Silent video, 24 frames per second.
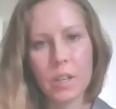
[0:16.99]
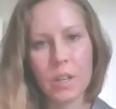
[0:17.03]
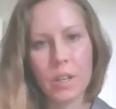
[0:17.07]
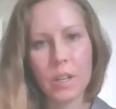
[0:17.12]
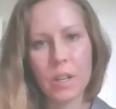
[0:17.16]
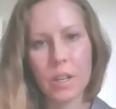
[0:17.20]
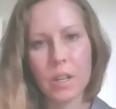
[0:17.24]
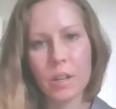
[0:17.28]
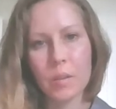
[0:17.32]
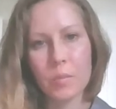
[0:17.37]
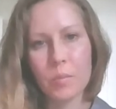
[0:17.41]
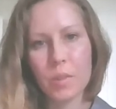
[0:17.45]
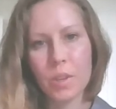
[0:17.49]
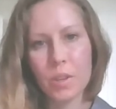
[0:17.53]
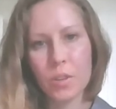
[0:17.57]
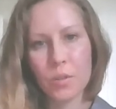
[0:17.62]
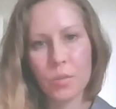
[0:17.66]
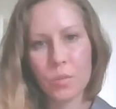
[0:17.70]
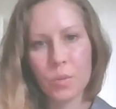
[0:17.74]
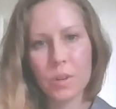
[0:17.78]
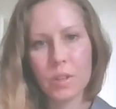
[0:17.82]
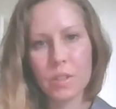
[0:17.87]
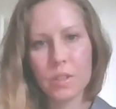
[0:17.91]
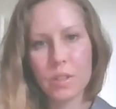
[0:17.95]
The other
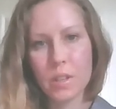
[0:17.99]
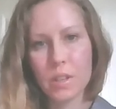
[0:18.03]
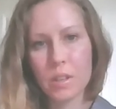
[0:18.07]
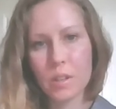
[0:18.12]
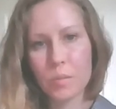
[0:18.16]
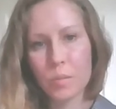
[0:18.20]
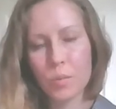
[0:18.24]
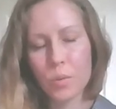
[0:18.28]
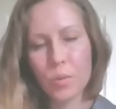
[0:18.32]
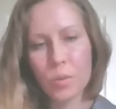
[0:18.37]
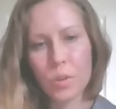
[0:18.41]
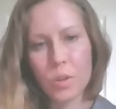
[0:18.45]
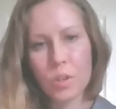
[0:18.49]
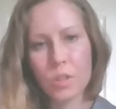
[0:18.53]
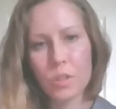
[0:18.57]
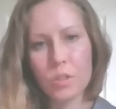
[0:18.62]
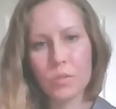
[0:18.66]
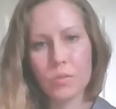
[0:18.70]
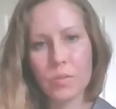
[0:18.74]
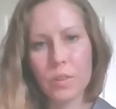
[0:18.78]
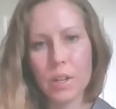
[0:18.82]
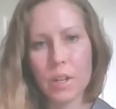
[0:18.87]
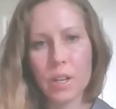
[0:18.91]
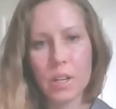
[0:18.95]
one is on the porch
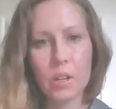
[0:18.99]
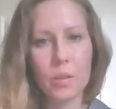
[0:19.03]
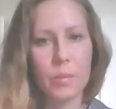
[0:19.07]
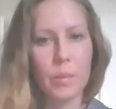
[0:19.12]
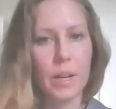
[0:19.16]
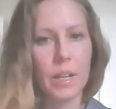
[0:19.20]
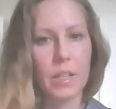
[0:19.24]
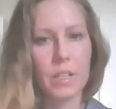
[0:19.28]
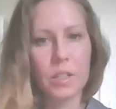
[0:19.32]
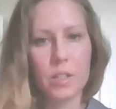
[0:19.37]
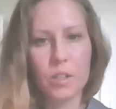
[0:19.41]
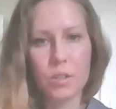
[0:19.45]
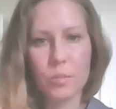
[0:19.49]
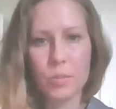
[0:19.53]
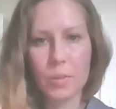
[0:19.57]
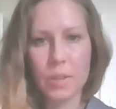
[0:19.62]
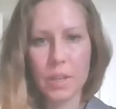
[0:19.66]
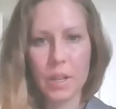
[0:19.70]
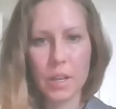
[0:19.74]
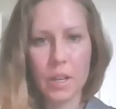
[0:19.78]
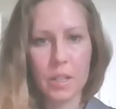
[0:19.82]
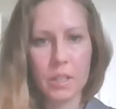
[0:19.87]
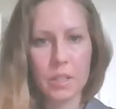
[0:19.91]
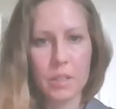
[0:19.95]
ready to go back to
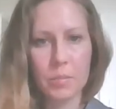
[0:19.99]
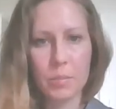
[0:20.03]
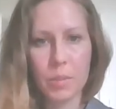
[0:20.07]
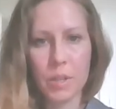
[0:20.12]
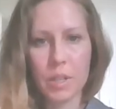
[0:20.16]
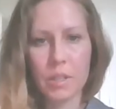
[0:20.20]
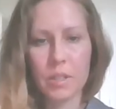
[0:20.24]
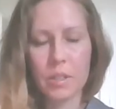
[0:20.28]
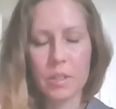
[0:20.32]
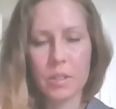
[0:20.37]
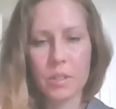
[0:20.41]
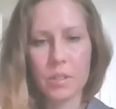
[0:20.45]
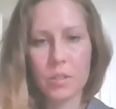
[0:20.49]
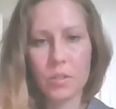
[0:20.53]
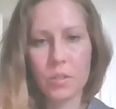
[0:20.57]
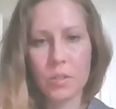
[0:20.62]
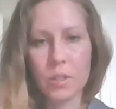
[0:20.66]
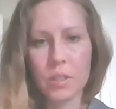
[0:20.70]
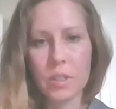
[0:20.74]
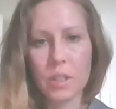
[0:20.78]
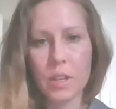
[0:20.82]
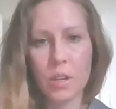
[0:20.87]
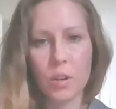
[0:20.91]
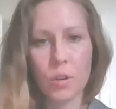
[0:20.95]
UPS because as soon
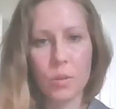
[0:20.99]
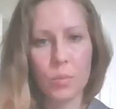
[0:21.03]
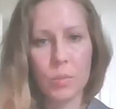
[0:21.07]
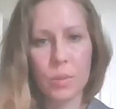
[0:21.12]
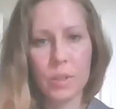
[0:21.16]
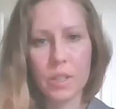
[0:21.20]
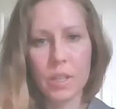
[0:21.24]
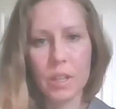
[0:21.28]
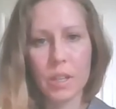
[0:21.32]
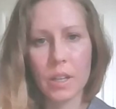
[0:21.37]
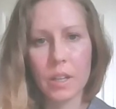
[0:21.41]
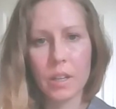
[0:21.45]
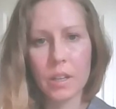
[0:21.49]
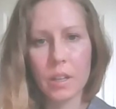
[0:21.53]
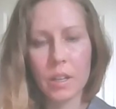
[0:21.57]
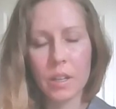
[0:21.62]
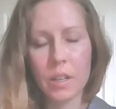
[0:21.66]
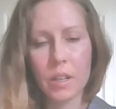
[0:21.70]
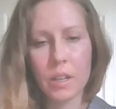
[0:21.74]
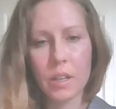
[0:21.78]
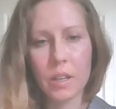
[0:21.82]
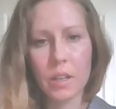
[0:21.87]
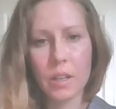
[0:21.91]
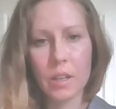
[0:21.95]
as I opened it,
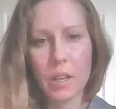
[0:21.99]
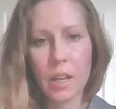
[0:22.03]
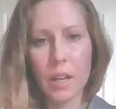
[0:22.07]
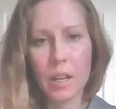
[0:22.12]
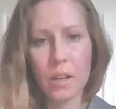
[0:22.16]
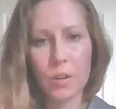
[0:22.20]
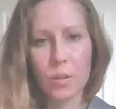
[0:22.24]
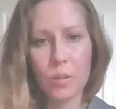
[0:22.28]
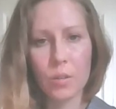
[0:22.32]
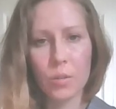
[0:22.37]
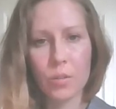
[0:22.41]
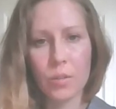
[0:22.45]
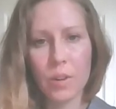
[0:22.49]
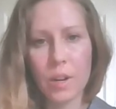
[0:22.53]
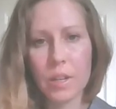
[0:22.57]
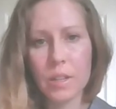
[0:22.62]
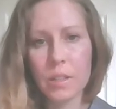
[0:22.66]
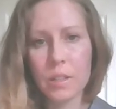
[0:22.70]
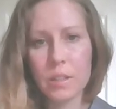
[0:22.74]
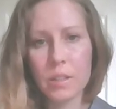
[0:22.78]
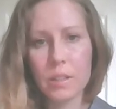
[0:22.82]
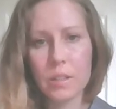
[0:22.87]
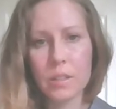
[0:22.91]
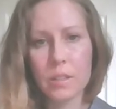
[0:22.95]
it had a
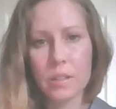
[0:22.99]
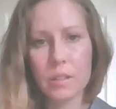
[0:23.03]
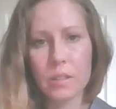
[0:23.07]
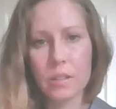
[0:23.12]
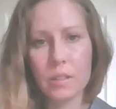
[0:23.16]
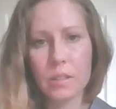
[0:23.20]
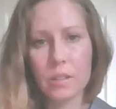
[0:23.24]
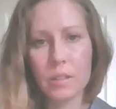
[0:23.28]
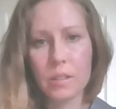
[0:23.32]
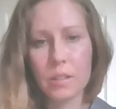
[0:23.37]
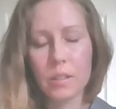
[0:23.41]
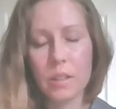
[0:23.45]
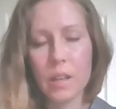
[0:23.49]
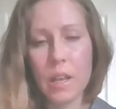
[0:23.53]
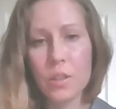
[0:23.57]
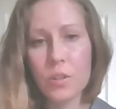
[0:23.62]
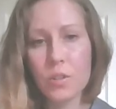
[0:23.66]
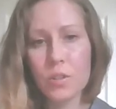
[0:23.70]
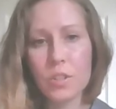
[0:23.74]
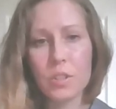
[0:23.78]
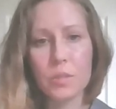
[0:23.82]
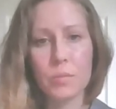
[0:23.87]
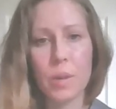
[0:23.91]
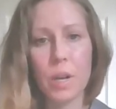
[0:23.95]
horrendous leather
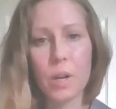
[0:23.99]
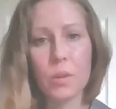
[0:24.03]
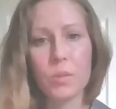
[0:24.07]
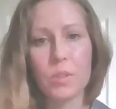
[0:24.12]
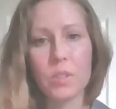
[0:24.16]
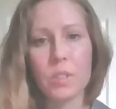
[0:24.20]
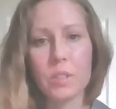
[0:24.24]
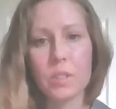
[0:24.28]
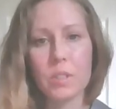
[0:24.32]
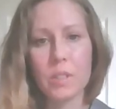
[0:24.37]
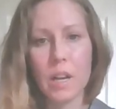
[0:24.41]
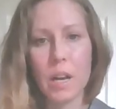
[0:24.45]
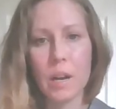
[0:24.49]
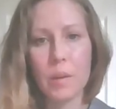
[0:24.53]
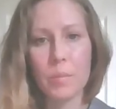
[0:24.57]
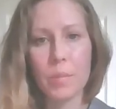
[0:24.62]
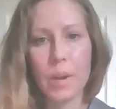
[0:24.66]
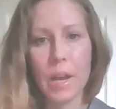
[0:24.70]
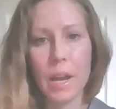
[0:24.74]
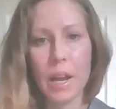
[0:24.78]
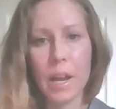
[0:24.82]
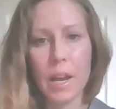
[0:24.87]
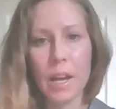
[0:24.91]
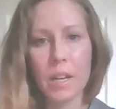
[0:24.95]
smell, which is not
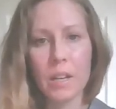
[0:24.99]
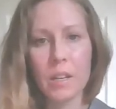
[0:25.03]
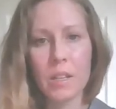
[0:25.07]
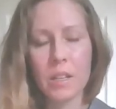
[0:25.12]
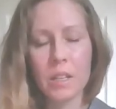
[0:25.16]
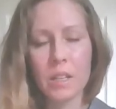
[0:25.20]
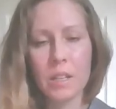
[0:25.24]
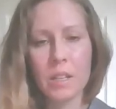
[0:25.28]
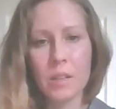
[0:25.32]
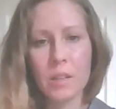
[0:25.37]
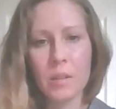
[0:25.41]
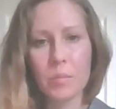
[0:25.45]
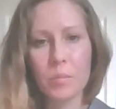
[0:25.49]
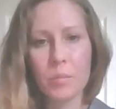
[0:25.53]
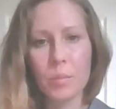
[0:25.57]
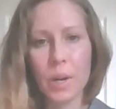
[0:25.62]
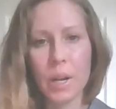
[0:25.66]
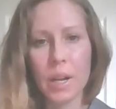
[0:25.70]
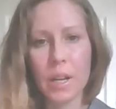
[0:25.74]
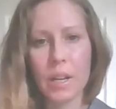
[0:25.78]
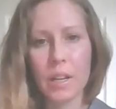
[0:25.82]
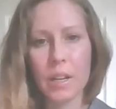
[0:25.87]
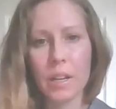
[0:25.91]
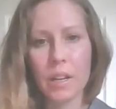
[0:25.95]
bad,
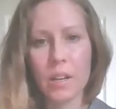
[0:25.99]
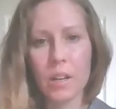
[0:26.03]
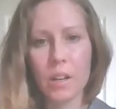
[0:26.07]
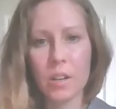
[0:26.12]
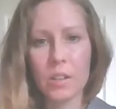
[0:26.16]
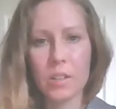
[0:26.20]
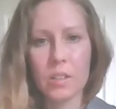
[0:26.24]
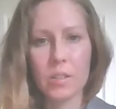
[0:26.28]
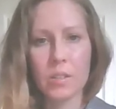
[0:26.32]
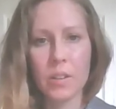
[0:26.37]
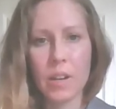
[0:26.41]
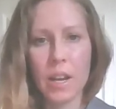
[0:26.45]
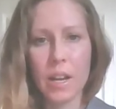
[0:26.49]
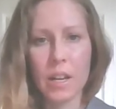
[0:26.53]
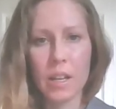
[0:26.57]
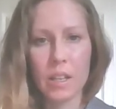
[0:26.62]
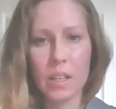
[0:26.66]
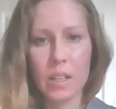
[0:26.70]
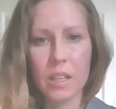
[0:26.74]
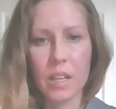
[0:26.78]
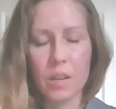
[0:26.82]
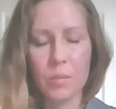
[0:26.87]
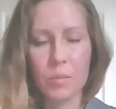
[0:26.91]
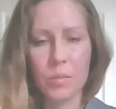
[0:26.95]
but it also had a
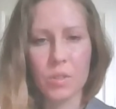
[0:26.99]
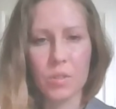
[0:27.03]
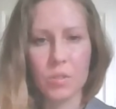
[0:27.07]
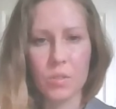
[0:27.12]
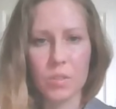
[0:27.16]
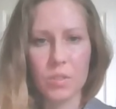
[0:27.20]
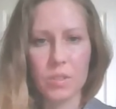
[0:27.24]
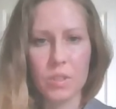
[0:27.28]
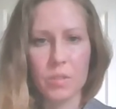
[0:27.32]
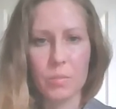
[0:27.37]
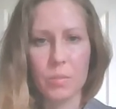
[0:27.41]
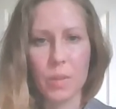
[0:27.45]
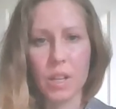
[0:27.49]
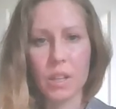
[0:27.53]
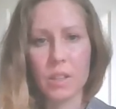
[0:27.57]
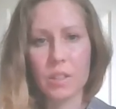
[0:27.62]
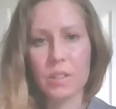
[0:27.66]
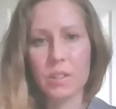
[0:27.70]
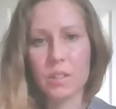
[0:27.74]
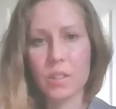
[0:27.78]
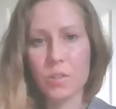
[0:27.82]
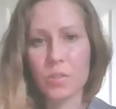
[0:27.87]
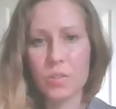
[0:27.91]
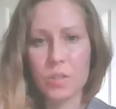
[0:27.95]
chemical smell
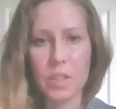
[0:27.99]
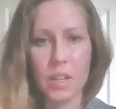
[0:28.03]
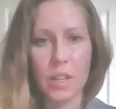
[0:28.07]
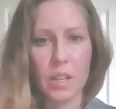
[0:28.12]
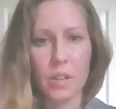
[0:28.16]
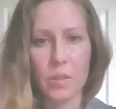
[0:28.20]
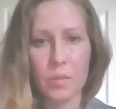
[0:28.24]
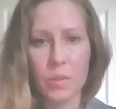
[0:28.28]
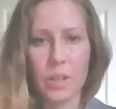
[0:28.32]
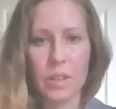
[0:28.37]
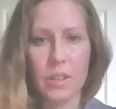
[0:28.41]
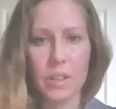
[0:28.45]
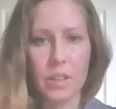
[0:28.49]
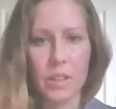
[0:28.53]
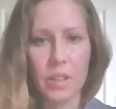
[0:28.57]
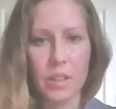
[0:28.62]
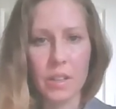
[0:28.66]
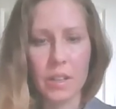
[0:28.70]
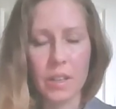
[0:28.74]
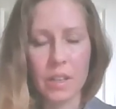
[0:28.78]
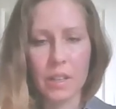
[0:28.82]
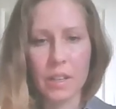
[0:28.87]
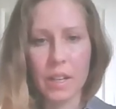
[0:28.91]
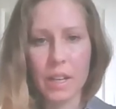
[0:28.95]
associated with it
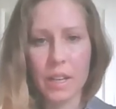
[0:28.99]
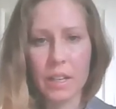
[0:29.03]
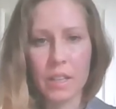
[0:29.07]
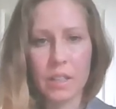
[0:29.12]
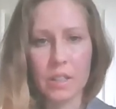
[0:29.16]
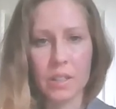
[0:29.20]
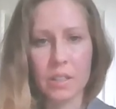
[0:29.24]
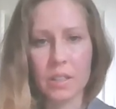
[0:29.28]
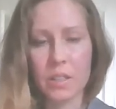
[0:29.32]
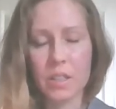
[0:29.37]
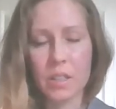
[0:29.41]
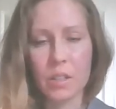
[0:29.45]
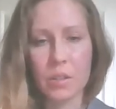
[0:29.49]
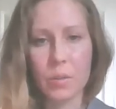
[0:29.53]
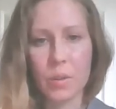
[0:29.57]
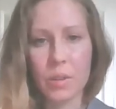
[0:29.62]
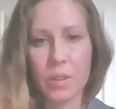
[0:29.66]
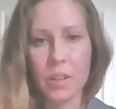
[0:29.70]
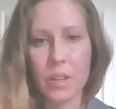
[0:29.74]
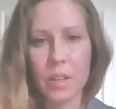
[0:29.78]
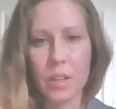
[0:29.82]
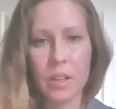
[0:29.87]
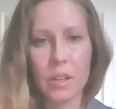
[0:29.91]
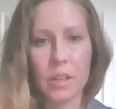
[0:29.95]
and I couldn't deal with
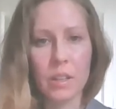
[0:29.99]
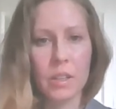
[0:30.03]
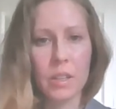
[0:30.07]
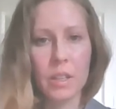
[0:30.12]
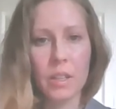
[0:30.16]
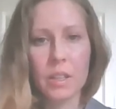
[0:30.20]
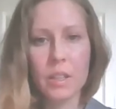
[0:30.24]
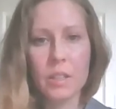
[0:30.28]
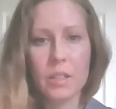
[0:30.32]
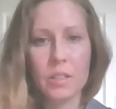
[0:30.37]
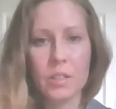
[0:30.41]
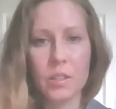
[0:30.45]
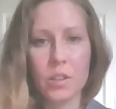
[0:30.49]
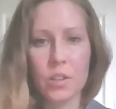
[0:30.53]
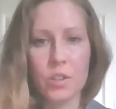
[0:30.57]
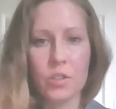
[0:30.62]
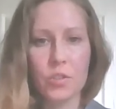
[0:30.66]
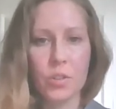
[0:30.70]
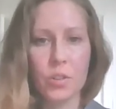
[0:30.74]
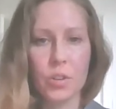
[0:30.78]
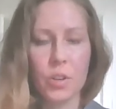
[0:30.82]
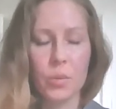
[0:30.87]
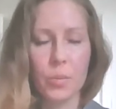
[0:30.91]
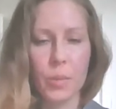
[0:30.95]
it. Started
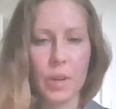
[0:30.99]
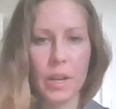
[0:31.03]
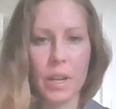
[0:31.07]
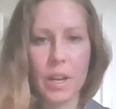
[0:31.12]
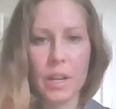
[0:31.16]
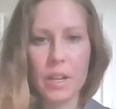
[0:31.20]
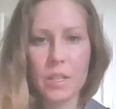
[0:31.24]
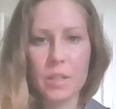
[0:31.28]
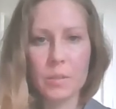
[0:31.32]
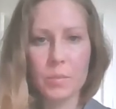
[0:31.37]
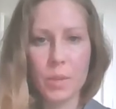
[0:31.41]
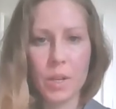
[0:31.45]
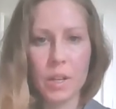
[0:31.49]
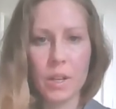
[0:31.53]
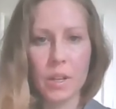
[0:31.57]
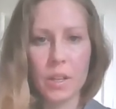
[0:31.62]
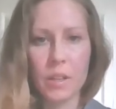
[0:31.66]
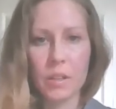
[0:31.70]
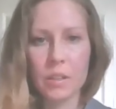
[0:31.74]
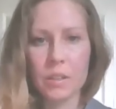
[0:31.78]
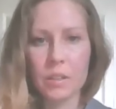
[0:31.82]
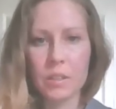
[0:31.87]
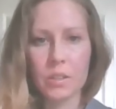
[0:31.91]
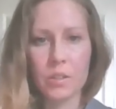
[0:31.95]
triggering my
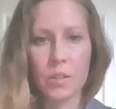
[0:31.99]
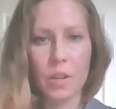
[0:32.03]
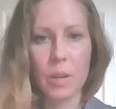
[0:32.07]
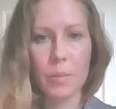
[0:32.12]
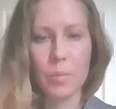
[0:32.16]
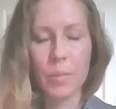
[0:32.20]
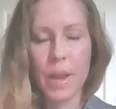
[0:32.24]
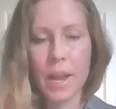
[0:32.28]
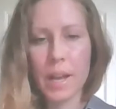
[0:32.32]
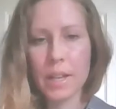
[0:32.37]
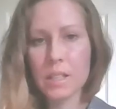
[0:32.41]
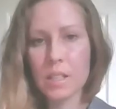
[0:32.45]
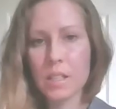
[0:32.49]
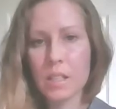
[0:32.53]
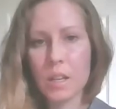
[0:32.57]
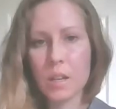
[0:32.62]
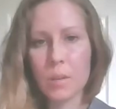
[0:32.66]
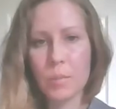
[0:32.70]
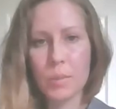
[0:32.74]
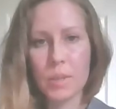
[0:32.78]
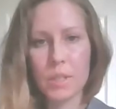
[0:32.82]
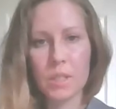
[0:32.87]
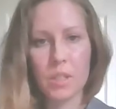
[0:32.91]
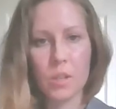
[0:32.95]
asthma, so I packed it
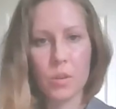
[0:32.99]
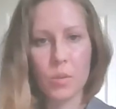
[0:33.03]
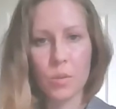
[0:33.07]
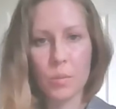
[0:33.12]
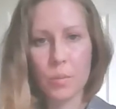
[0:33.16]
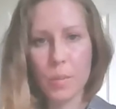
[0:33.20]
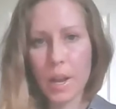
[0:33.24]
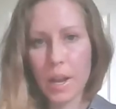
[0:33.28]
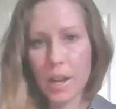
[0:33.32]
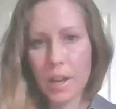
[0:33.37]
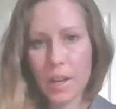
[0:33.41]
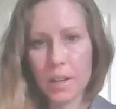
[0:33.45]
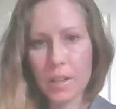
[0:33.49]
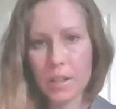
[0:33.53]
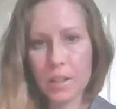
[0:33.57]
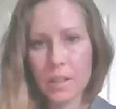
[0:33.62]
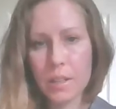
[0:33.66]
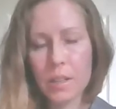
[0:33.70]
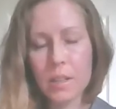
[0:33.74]
up. It's going back.